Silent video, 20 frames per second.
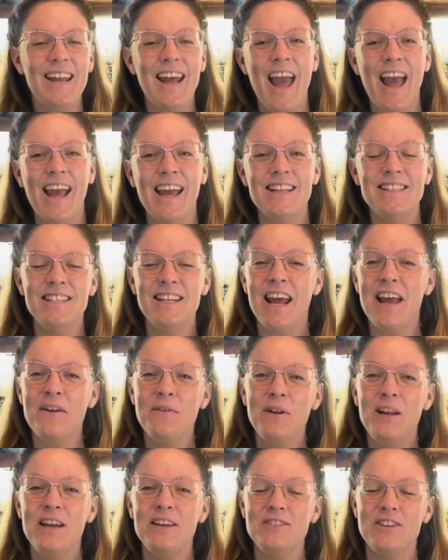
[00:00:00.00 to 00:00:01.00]
and today I
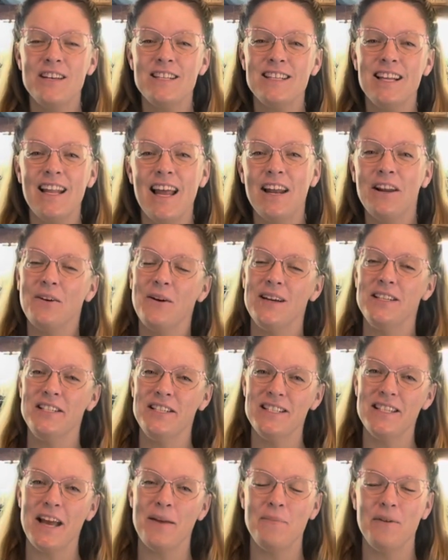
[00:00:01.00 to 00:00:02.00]
want to address a lot of
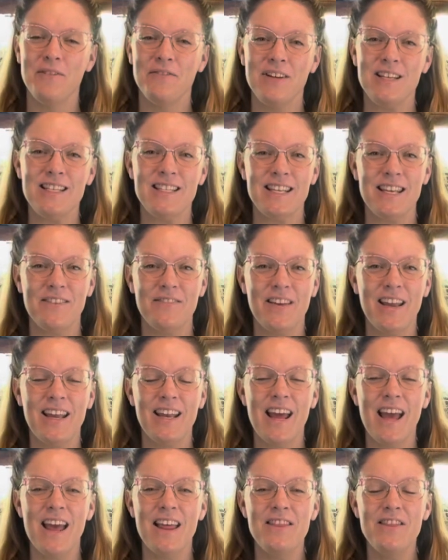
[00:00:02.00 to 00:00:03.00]
questions I've been
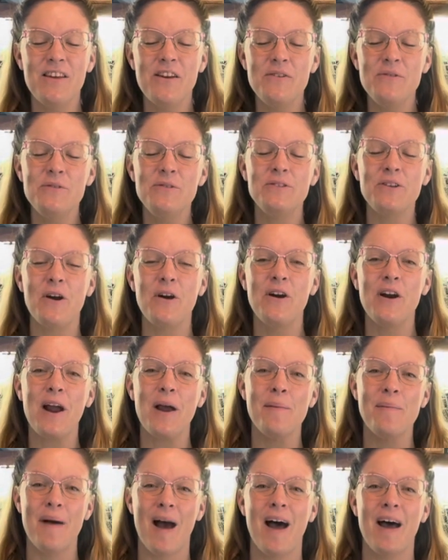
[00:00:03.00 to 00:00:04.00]
receiving, and those are
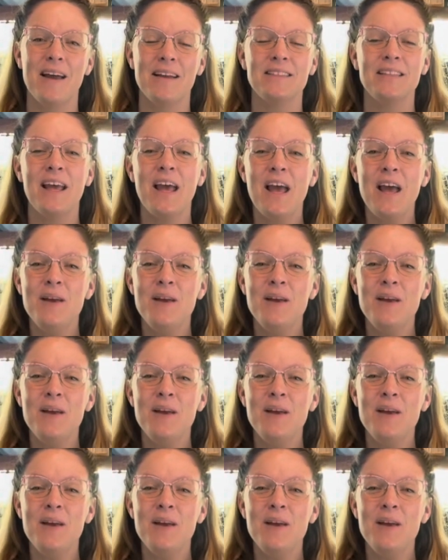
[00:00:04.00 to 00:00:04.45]
about